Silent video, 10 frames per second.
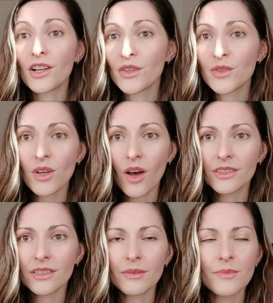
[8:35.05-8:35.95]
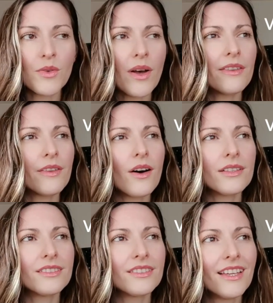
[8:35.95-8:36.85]
unused condom. So I
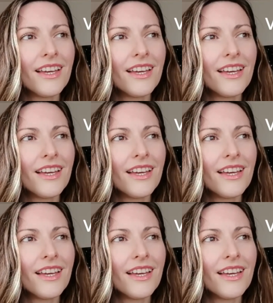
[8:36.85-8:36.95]
thought,